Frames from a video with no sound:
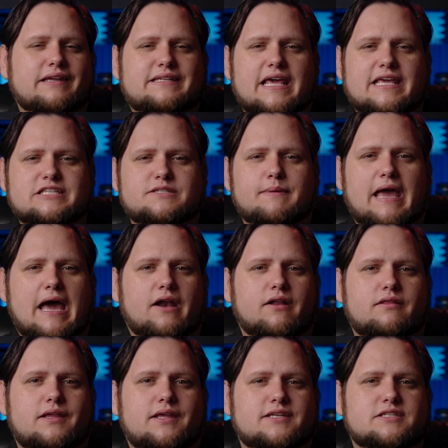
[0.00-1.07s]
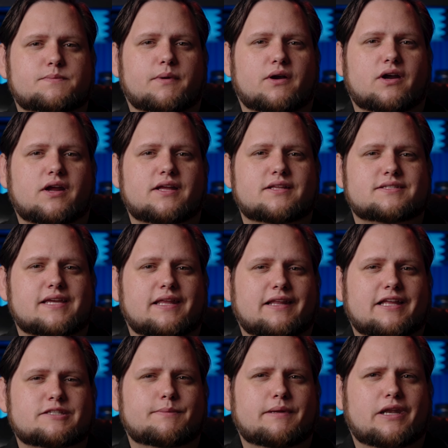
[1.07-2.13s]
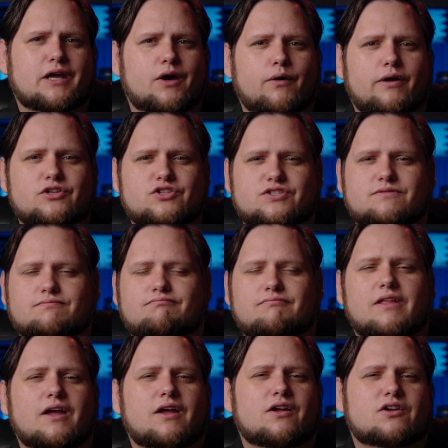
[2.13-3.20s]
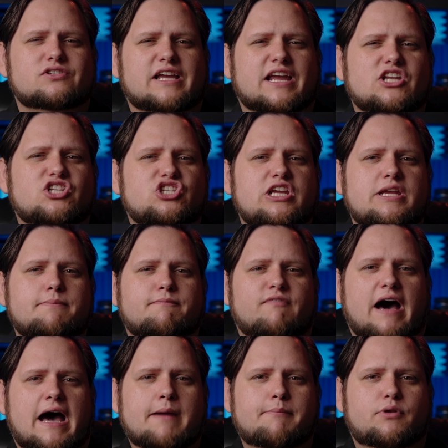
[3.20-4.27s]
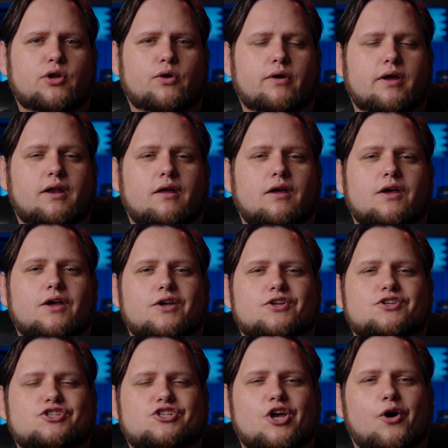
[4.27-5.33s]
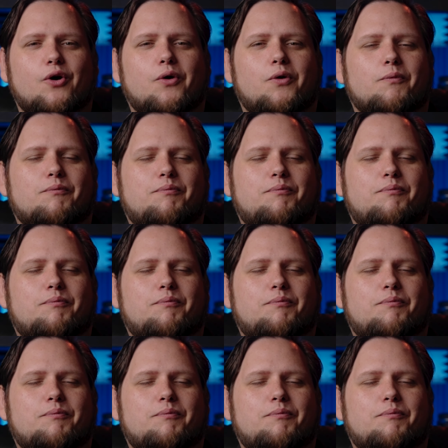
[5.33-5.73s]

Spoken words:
takes me out of the experience and lets me know there's like a cheap vibe to it. So